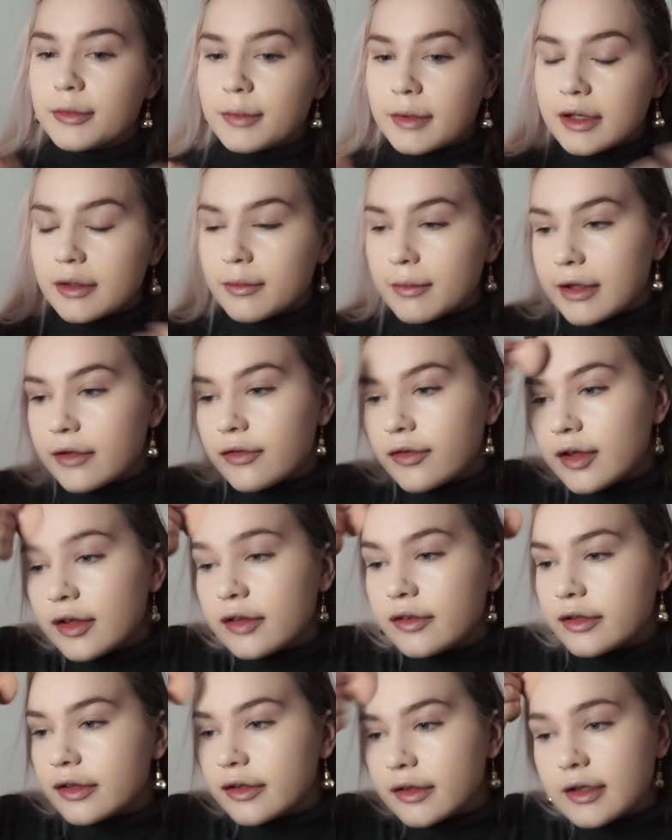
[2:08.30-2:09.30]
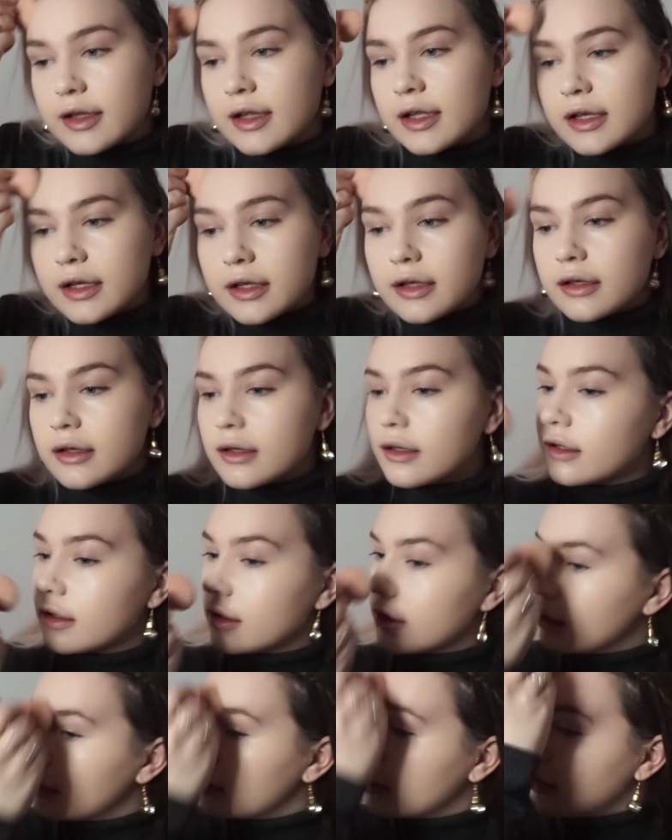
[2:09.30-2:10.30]
bit of my face, just to like
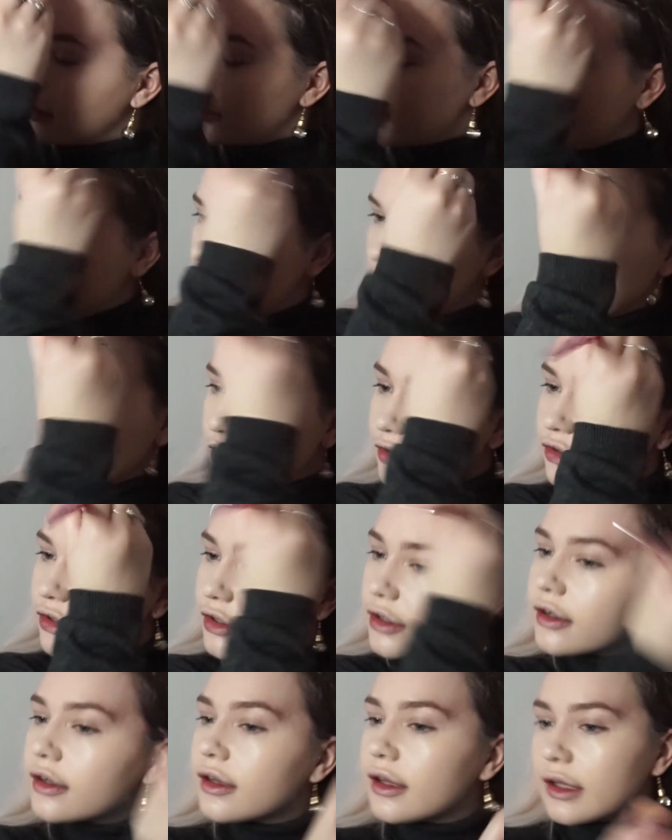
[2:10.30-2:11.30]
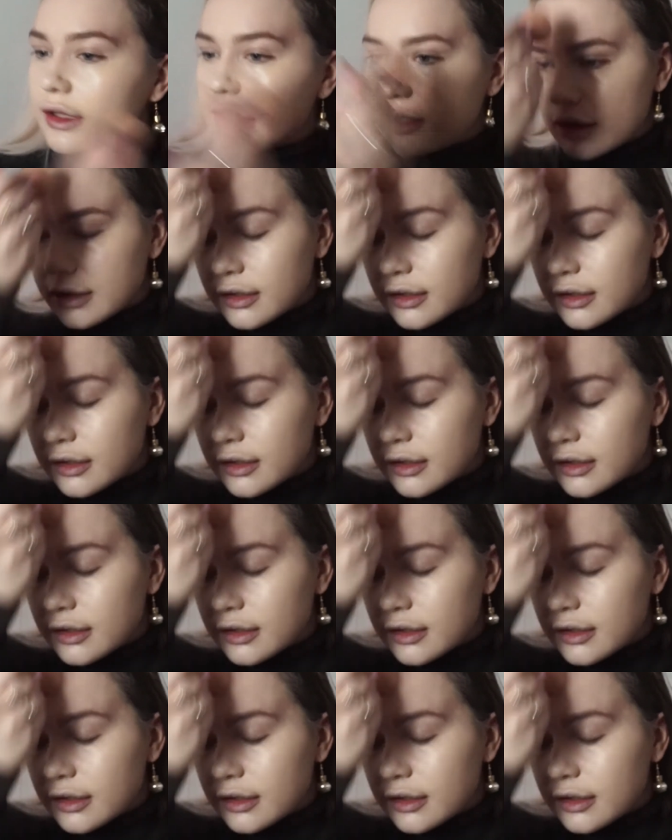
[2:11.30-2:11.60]
make sure that